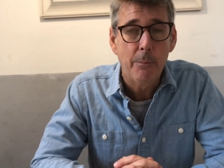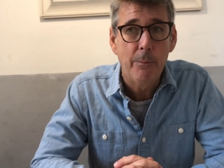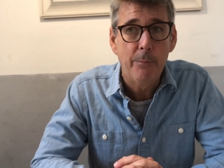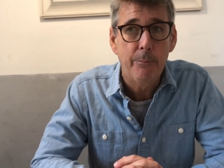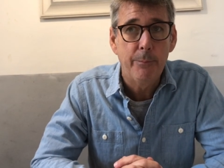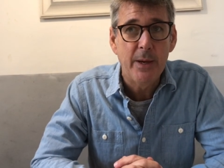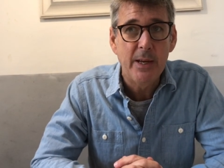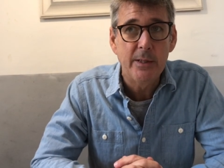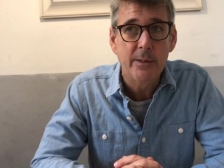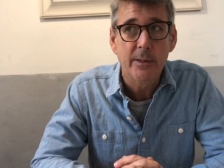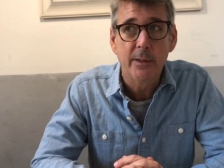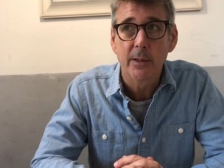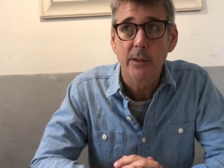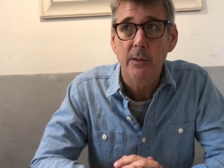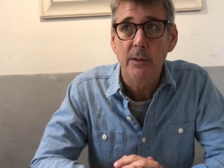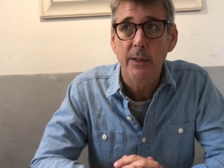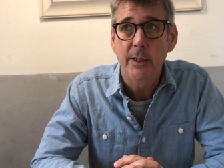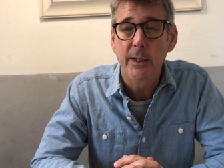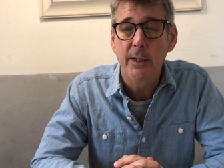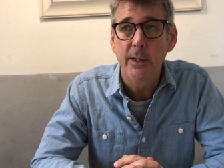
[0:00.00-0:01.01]

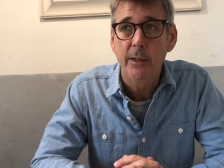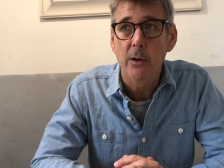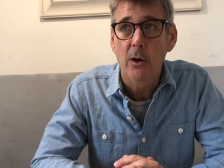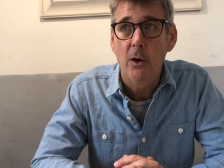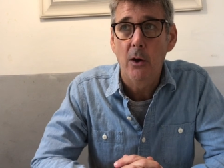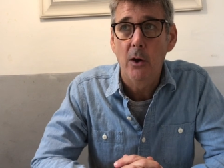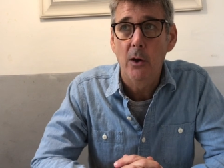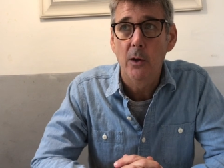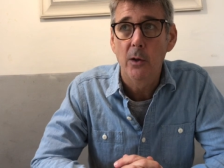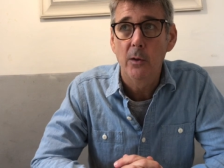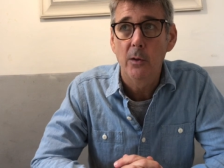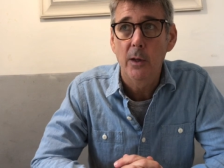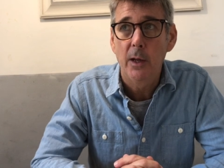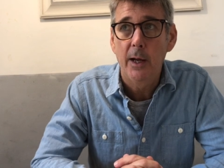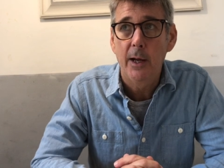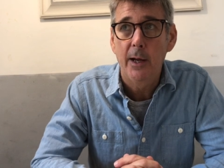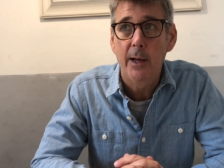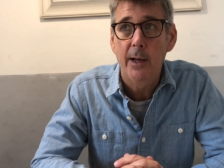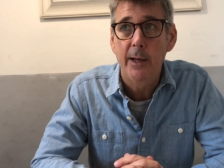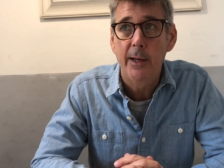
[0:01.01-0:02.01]
basically all
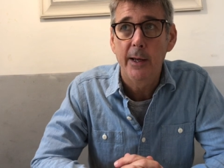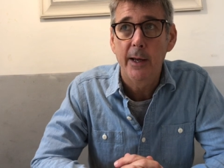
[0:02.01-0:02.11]
I